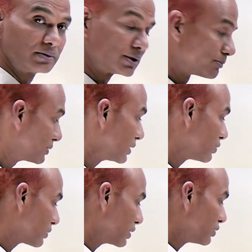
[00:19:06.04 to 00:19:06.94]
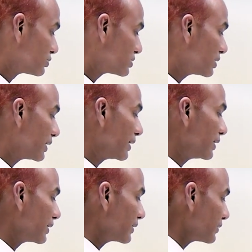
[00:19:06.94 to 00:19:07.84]
Simply you can use the
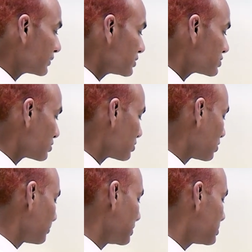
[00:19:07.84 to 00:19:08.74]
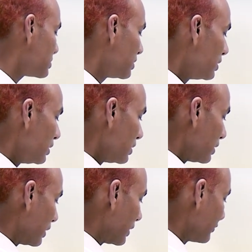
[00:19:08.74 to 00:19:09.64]
heading interests or hobbies.
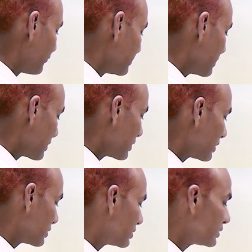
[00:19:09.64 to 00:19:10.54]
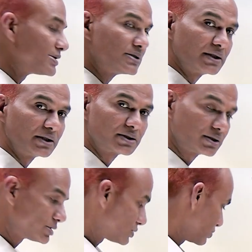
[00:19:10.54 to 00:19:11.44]
If there are other
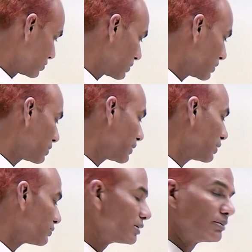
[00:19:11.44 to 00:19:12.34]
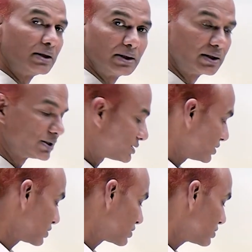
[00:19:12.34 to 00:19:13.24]
distinctions, so you can have them under
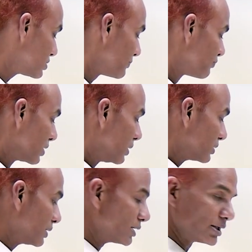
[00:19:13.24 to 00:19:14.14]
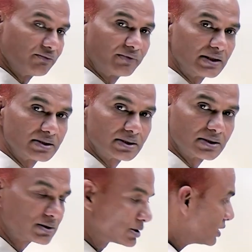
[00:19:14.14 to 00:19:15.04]
distinctions. Then
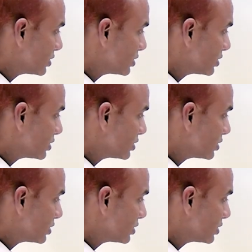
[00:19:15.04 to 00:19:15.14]
references.